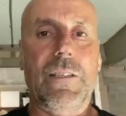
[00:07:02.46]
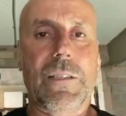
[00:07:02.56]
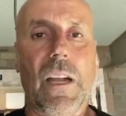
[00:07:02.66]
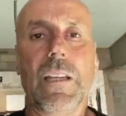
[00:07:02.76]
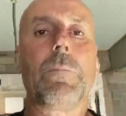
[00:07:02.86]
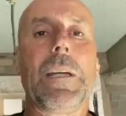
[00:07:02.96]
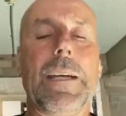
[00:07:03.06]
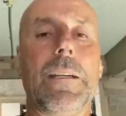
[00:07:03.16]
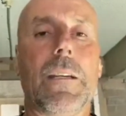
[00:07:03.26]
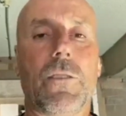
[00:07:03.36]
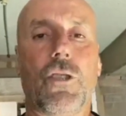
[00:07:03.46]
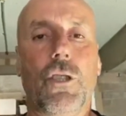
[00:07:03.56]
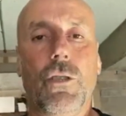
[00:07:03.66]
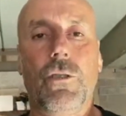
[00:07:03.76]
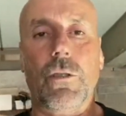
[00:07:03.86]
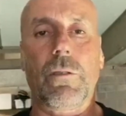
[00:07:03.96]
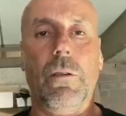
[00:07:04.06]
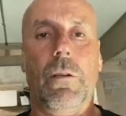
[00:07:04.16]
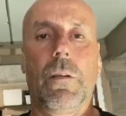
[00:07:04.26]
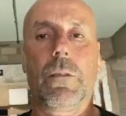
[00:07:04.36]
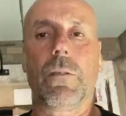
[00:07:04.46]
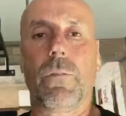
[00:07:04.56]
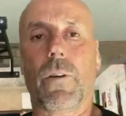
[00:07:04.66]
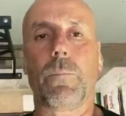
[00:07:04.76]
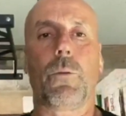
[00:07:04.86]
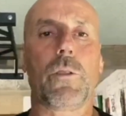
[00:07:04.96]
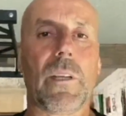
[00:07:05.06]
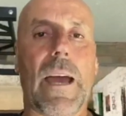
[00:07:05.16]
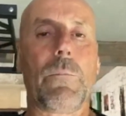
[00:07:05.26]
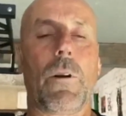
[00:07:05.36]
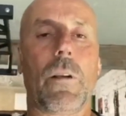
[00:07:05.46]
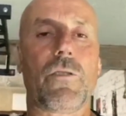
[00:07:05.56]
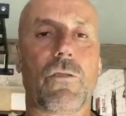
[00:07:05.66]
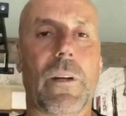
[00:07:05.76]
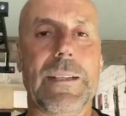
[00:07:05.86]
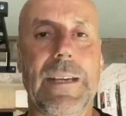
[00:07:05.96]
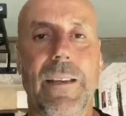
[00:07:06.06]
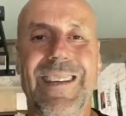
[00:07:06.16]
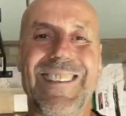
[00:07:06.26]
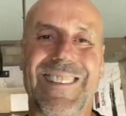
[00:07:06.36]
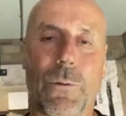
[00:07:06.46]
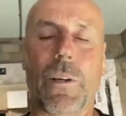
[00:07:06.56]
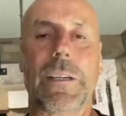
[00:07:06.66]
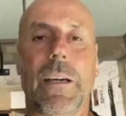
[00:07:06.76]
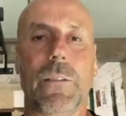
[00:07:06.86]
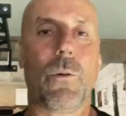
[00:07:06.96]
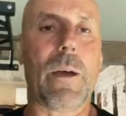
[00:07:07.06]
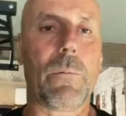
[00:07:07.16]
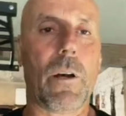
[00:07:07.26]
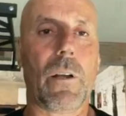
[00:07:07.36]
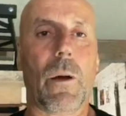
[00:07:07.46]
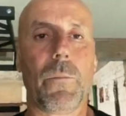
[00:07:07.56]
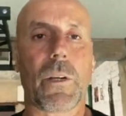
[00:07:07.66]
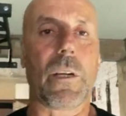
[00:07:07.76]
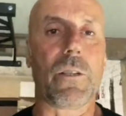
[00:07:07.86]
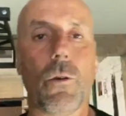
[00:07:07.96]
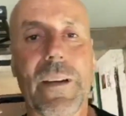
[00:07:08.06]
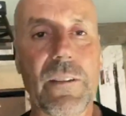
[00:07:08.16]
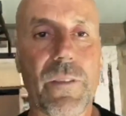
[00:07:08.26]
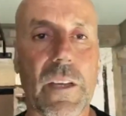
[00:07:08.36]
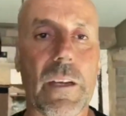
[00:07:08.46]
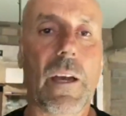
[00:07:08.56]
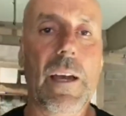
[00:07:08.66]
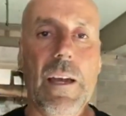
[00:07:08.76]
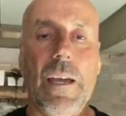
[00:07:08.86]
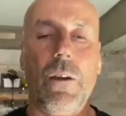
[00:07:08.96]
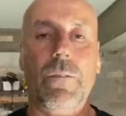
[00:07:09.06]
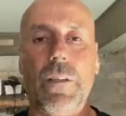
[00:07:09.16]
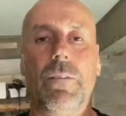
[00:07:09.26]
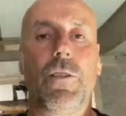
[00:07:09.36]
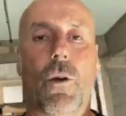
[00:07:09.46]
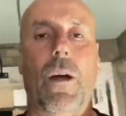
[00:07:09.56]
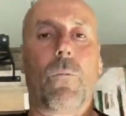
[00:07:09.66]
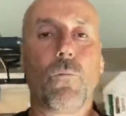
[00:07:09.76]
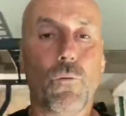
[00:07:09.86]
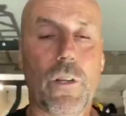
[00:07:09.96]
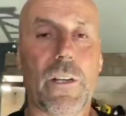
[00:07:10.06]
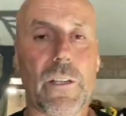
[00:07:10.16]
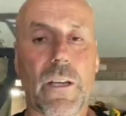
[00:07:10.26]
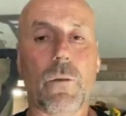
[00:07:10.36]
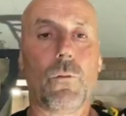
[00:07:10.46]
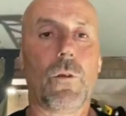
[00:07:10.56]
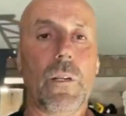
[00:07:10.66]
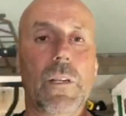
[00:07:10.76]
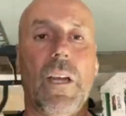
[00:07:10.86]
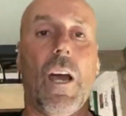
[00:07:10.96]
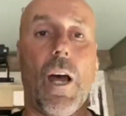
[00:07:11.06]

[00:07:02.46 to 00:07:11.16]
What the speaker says: eliminating excuses. So if I put the ab roller straight down there, you say, well, I can't do ab roller, I'm not going to do anything. Here I've given you a really, really